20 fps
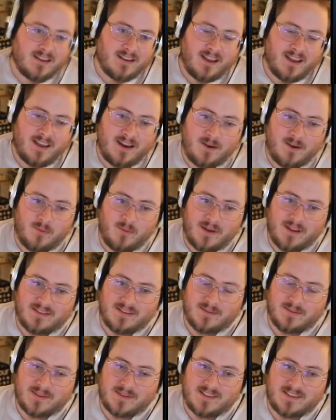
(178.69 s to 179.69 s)
Hit it with
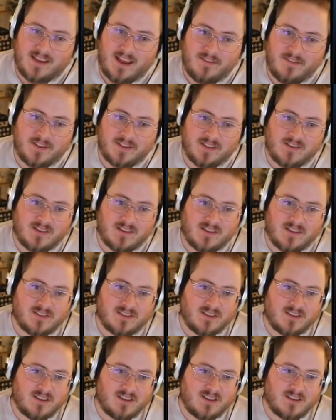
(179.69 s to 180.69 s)
some sevens on the
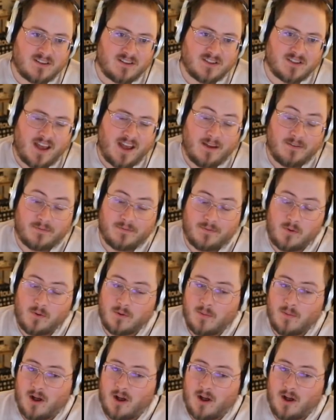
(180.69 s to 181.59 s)
turn, chat. Four